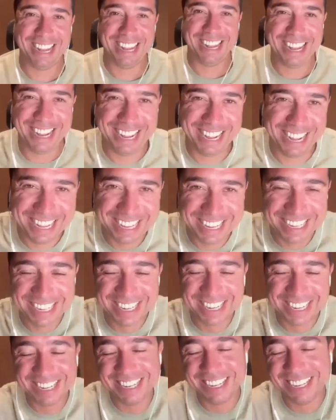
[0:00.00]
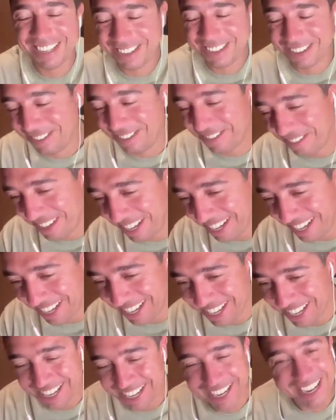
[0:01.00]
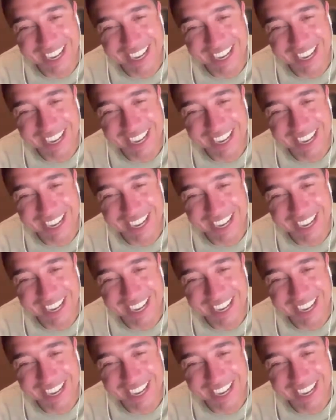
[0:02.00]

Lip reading: I mean? Love it.